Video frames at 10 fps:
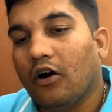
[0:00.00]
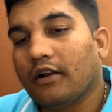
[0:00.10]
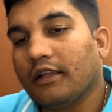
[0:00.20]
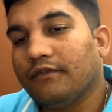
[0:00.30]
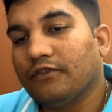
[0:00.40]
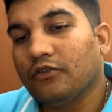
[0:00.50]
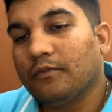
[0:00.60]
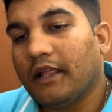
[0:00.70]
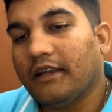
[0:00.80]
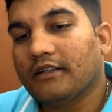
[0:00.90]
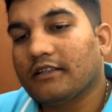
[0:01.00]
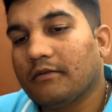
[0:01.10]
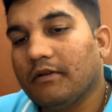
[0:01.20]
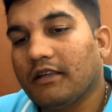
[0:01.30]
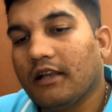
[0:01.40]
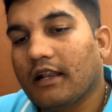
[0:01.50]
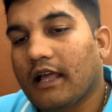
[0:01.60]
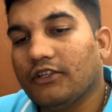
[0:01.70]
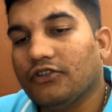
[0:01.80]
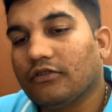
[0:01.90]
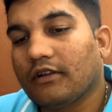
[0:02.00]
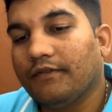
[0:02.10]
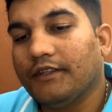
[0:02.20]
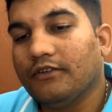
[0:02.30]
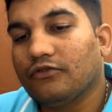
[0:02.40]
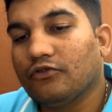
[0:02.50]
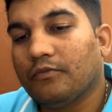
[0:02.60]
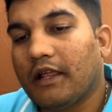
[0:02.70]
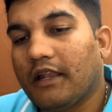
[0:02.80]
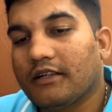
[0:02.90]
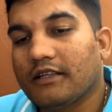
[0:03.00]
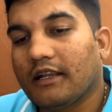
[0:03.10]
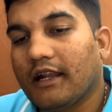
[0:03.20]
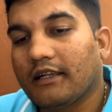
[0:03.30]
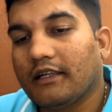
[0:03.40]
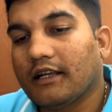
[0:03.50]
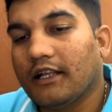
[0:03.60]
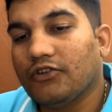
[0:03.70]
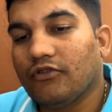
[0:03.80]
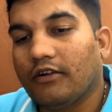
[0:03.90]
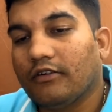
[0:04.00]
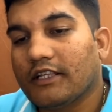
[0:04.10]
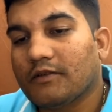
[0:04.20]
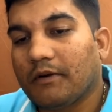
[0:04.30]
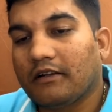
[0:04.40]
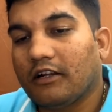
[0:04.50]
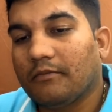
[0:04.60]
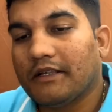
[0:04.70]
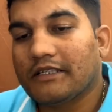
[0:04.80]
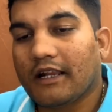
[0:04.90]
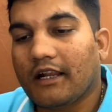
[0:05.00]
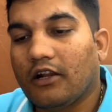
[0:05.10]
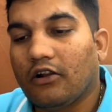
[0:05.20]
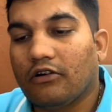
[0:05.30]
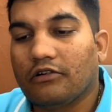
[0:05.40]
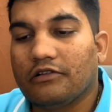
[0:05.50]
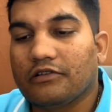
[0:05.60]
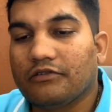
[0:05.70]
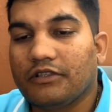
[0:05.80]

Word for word: Or if two planets are making Rajyog and these two planets are getting conjoined or aspected by second lord also,